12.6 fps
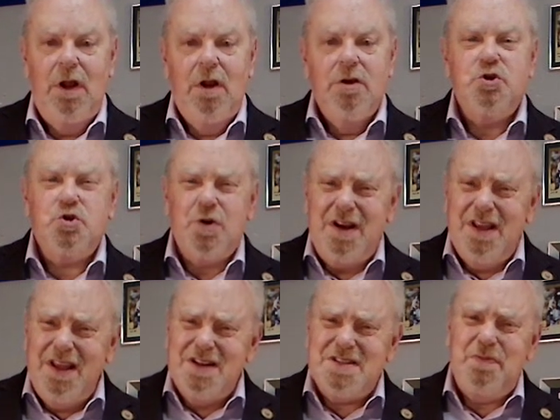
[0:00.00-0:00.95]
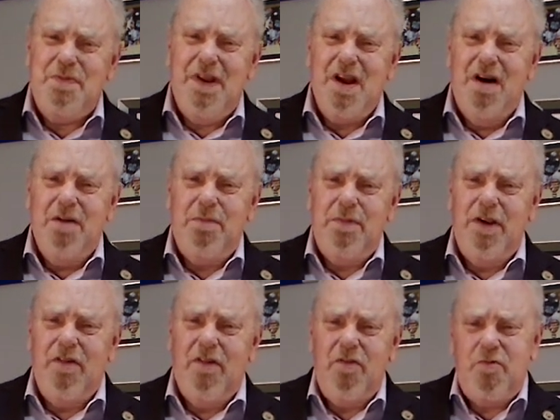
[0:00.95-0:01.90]
Just trying to get it to become
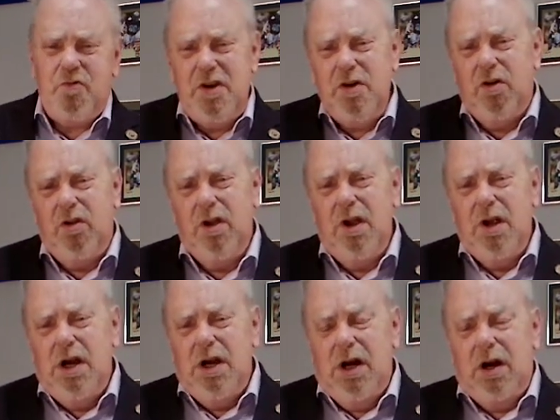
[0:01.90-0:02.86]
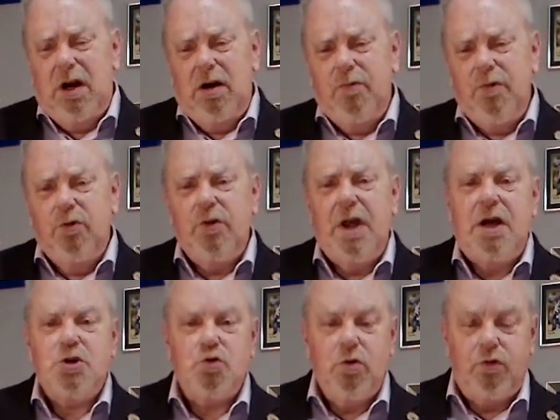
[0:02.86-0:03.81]
and feel
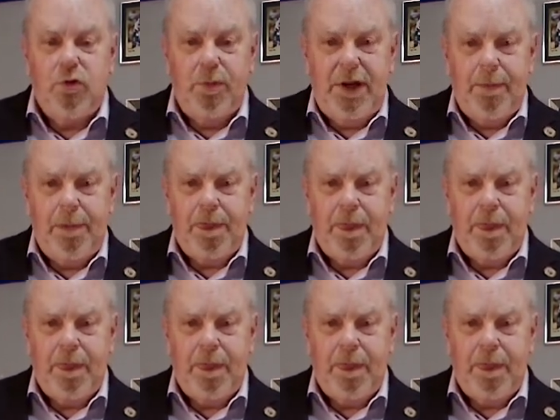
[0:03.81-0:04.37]
natural for me.